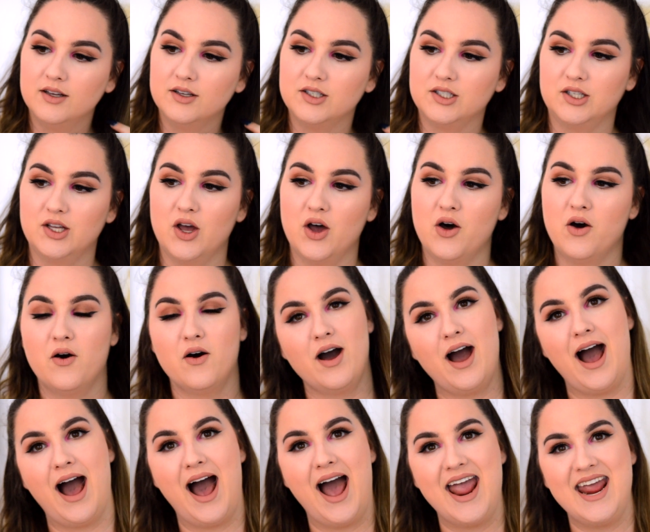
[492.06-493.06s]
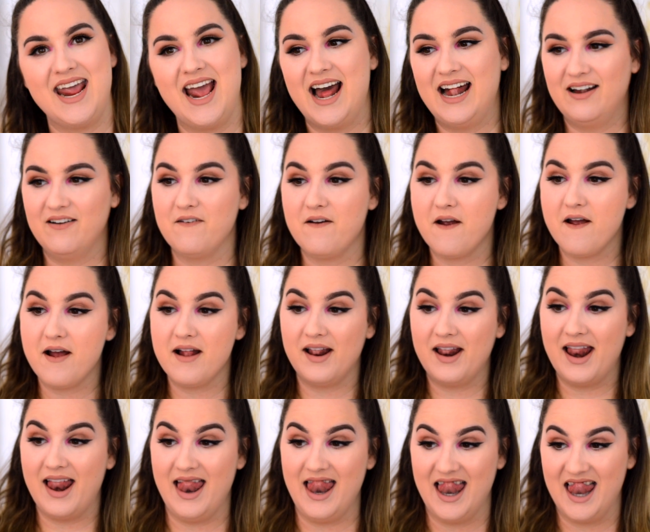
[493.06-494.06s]
so I
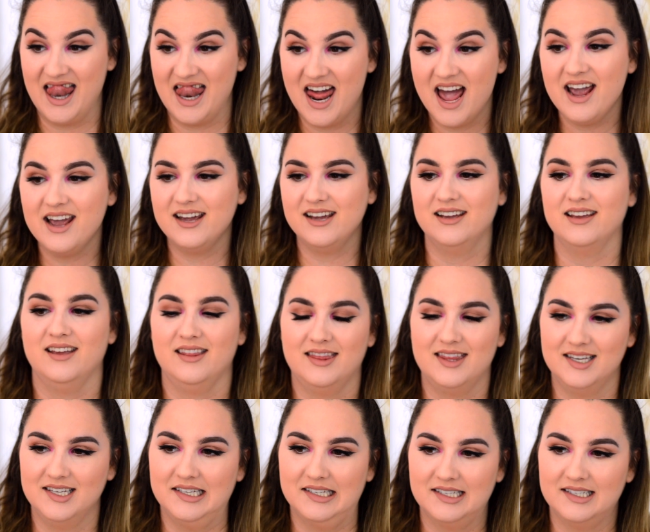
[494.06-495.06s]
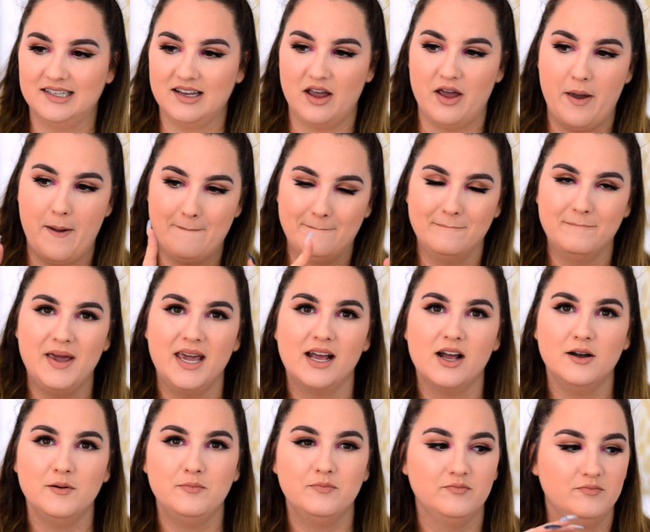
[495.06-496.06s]
like this
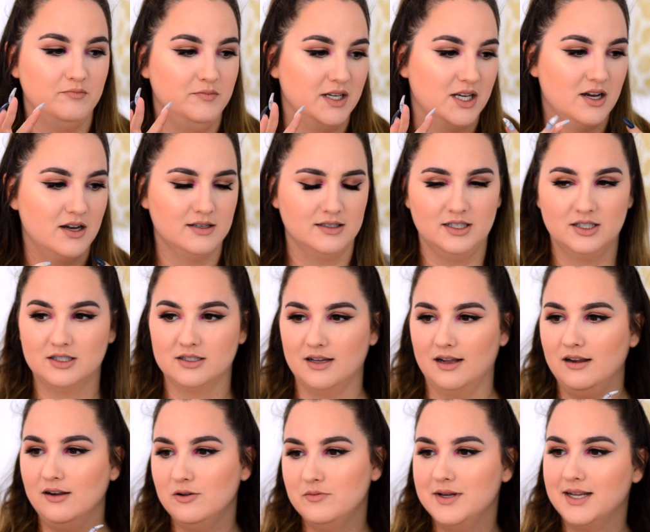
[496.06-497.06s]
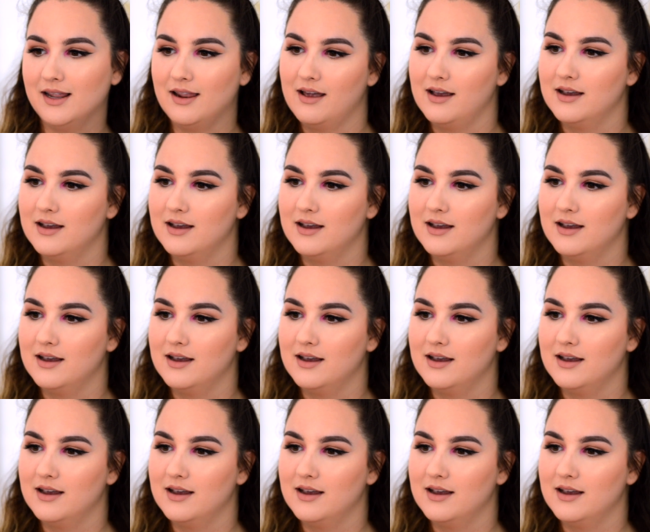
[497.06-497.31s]
makeup because it's a little bit